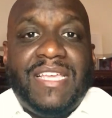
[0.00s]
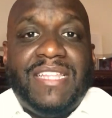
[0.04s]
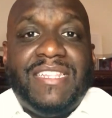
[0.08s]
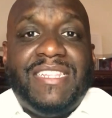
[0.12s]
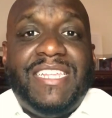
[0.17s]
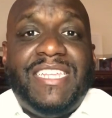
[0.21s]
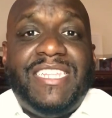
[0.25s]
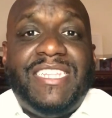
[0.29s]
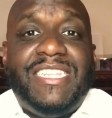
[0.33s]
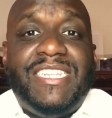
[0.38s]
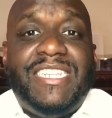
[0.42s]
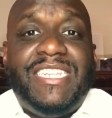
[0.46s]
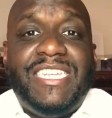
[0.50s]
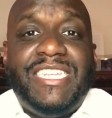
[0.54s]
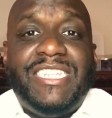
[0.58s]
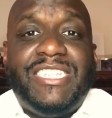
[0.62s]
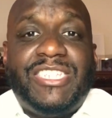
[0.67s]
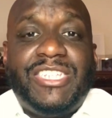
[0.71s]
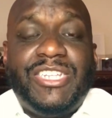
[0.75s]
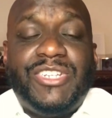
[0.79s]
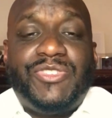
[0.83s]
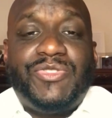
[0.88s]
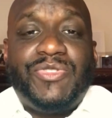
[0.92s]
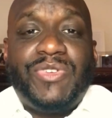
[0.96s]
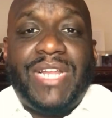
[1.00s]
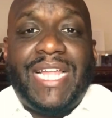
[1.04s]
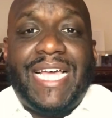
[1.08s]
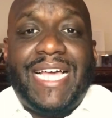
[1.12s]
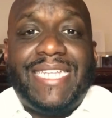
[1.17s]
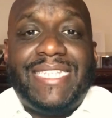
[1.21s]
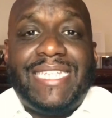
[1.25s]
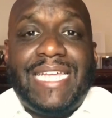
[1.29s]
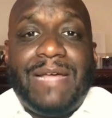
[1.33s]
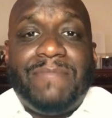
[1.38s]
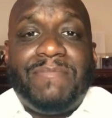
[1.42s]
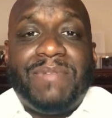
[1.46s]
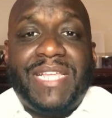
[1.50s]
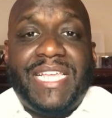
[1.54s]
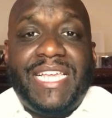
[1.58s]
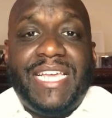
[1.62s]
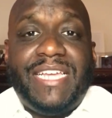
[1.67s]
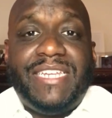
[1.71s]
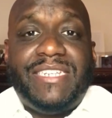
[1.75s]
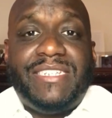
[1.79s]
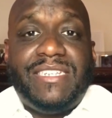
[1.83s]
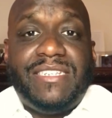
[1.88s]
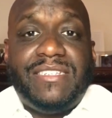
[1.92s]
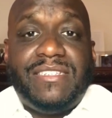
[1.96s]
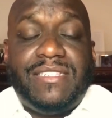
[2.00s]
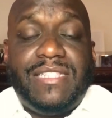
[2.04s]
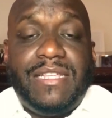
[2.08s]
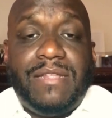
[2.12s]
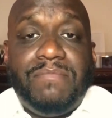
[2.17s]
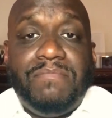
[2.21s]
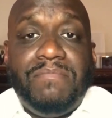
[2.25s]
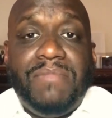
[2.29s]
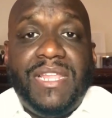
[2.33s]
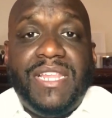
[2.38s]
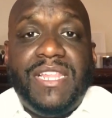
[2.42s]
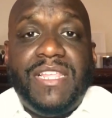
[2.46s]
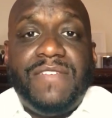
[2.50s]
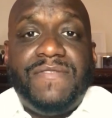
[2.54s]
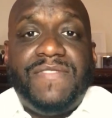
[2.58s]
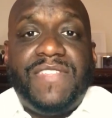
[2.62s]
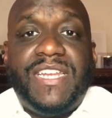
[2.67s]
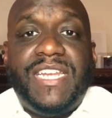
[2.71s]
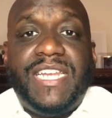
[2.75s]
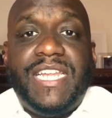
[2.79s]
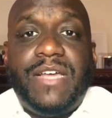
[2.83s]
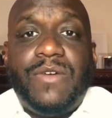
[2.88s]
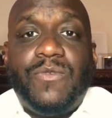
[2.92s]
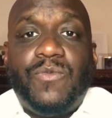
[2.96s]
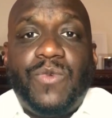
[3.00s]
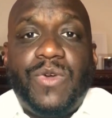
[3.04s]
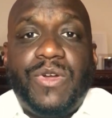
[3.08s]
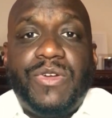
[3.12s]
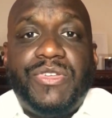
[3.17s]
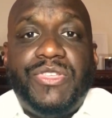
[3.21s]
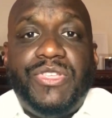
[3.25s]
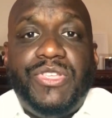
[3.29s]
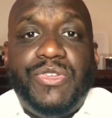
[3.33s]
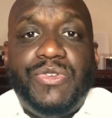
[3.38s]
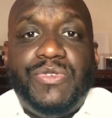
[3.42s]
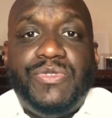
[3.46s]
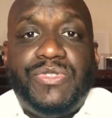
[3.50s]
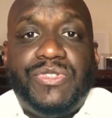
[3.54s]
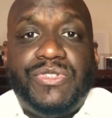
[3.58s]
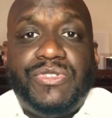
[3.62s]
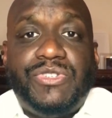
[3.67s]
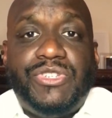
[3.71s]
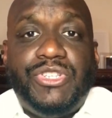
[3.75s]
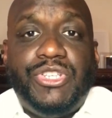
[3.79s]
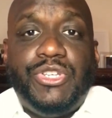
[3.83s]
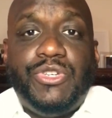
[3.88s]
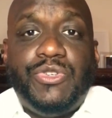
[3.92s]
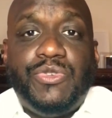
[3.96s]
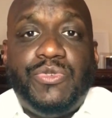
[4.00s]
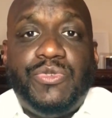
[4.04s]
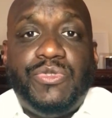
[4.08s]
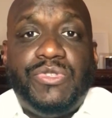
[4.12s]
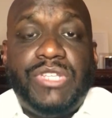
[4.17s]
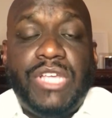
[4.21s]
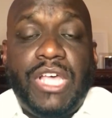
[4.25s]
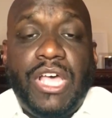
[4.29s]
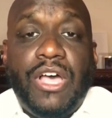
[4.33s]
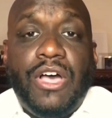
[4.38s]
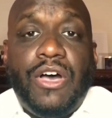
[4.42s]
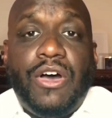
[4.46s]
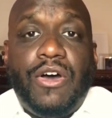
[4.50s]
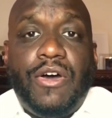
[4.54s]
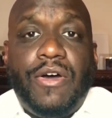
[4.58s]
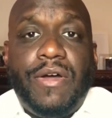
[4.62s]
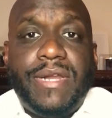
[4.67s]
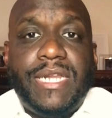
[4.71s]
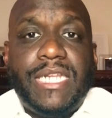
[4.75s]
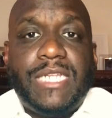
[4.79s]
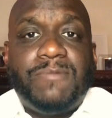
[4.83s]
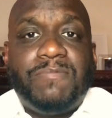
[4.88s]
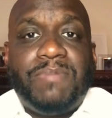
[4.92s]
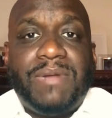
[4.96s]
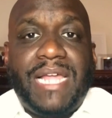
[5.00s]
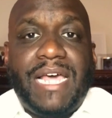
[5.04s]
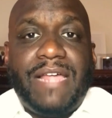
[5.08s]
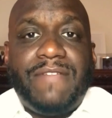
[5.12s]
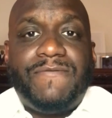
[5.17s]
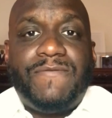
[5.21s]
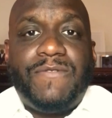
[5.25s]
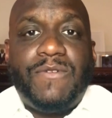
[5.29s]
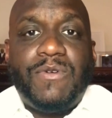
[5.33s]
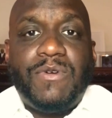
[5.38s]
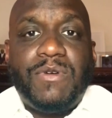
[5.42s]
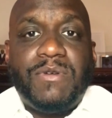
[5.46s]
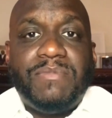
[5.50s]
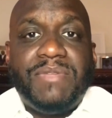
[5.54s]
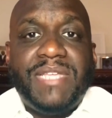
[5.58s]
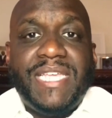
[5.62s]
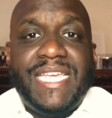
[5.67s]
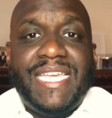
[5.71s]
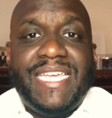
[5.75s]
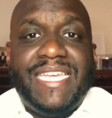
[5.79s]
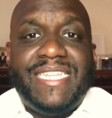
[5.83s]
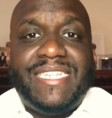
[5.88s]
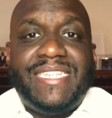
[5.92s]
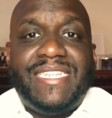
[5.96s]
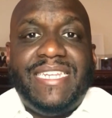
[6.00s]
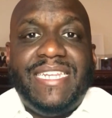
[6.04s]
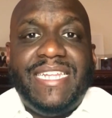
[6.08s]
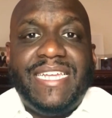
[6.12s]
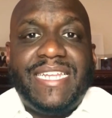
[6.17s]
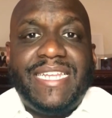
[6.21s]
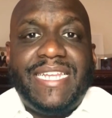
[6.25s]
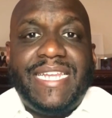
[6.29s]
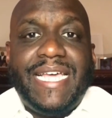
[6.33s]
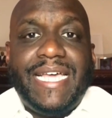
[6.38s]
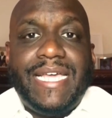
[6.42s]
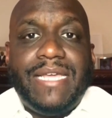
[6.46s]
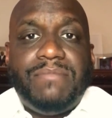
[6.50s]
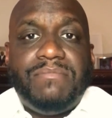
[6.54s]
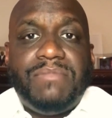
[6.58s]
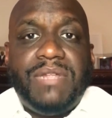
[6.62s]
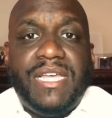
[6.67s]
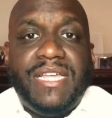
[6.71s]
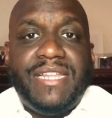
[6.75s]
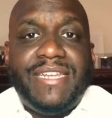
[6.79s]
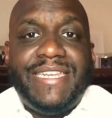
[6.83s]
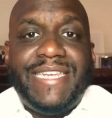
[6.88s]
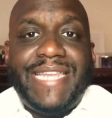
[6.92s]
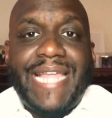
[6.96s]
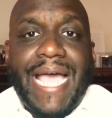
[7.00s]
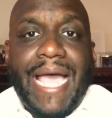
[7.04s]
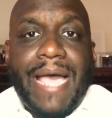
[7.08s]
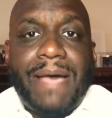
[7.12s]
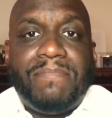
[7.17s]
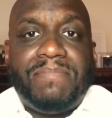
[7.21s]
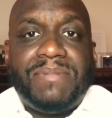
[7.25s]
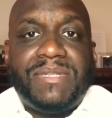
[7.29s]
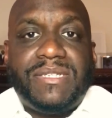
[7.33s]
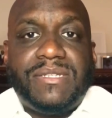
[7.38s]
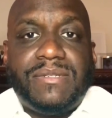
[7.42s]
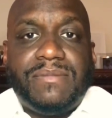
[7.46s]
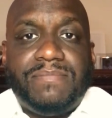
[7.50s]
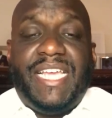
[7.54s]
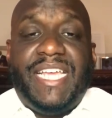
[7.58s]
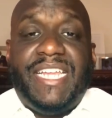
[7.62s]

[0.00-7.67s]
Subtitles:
The decentralized applications that many of the network users use on its platform is nicknamed dApps.